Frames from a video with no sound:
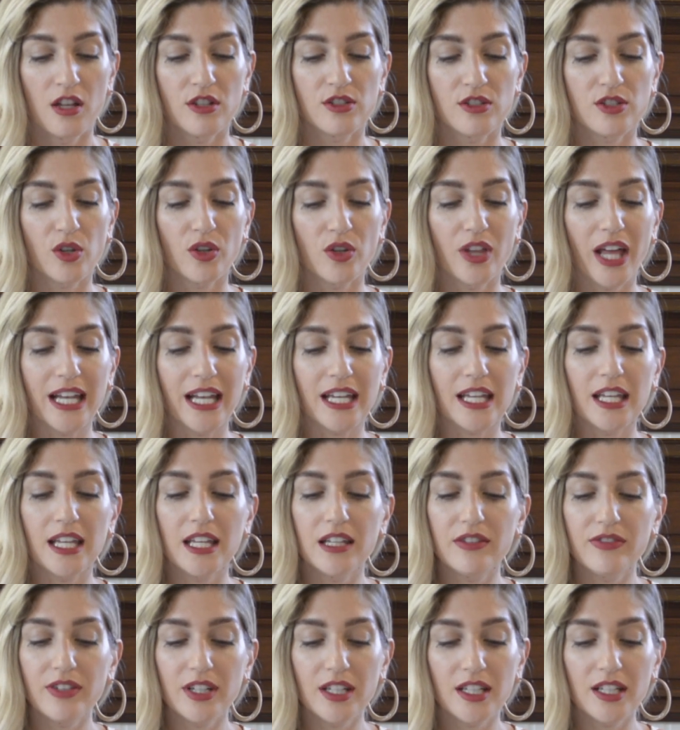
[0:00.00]
so that
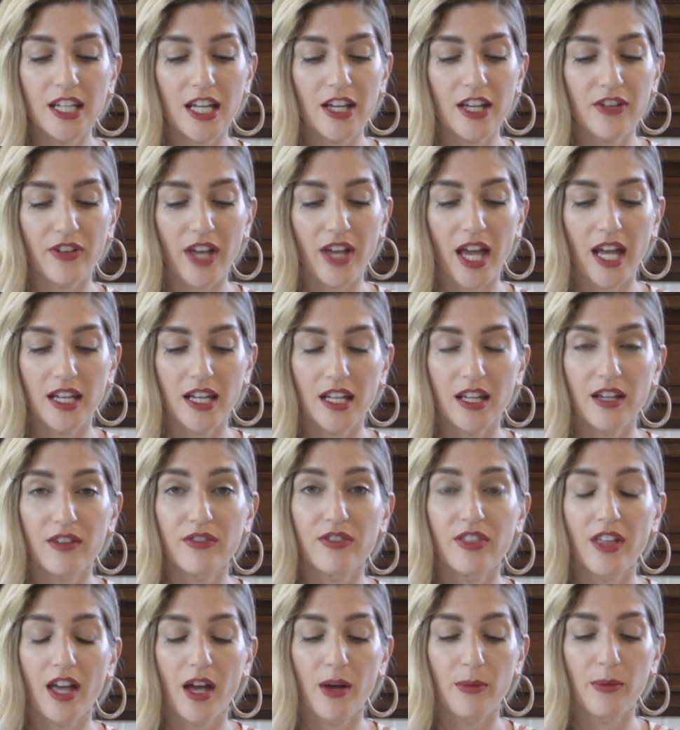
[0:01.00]
even if any
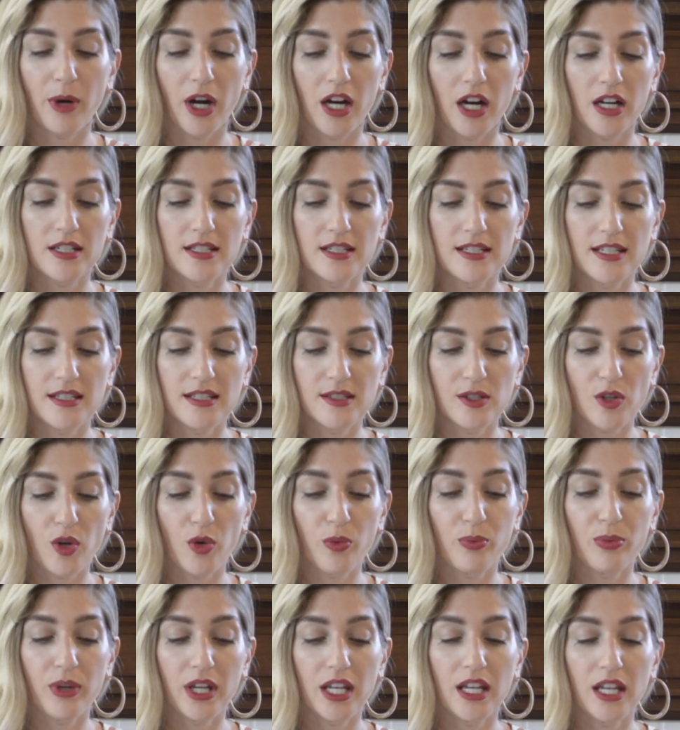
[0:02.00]
of them are
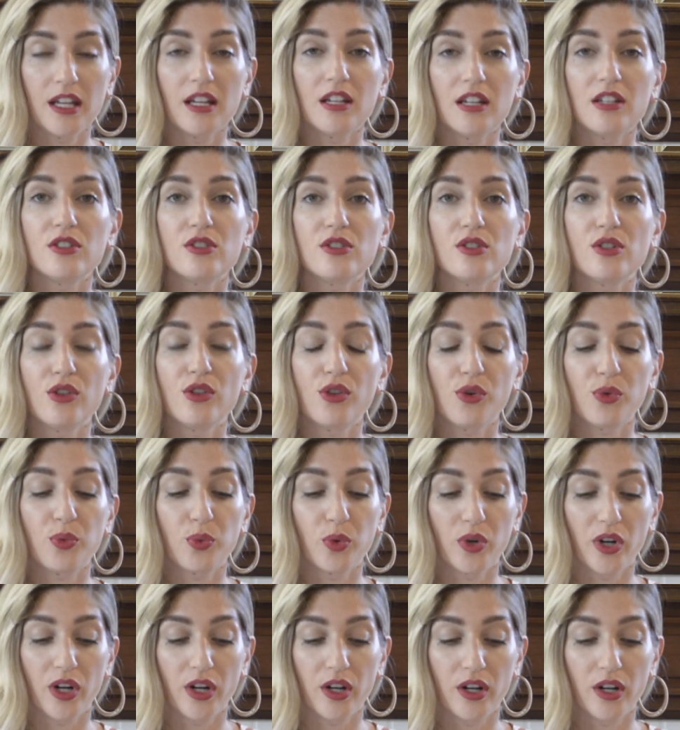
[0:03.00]
disobedient to the
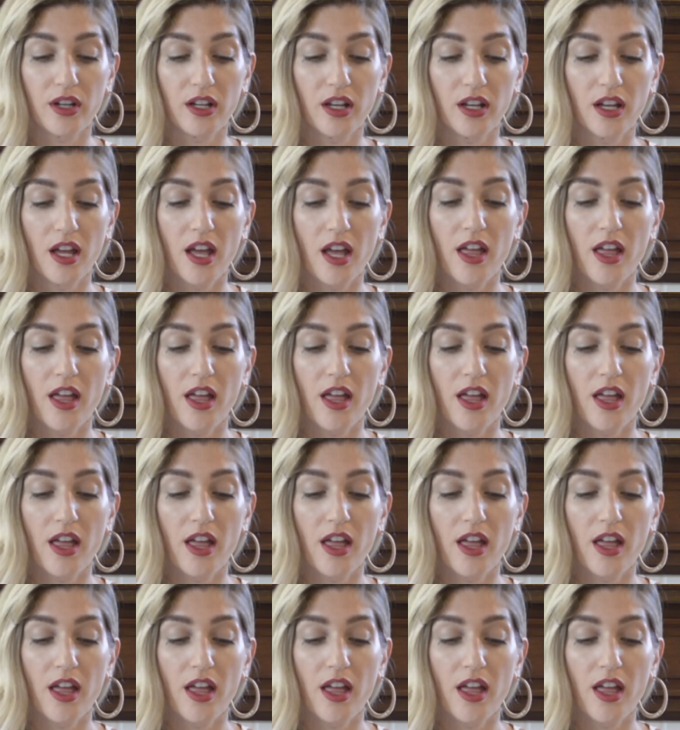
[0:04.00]
word,